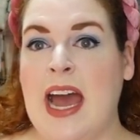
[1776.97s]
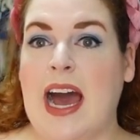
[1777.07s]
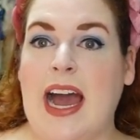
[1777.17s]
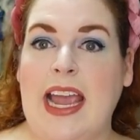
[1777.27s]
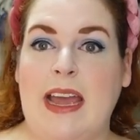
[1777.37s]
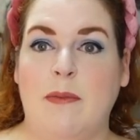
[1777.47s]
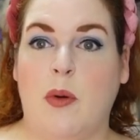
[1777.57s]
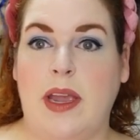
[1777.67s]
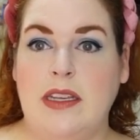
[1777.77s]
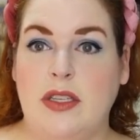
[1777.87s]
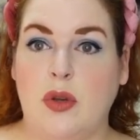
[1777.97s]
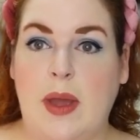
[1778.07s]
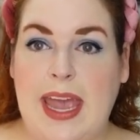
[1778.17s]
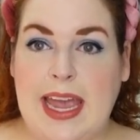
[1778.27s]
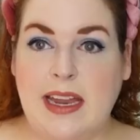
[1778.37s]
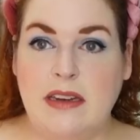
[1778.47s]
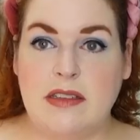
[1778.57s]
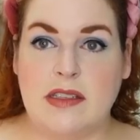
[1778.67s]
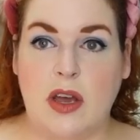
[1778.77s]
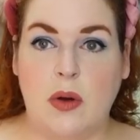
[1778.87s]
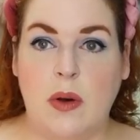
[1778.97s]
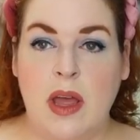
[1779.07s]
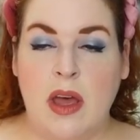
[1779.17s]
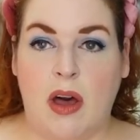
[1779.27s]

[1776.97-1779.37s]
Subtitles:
I am going to hand sew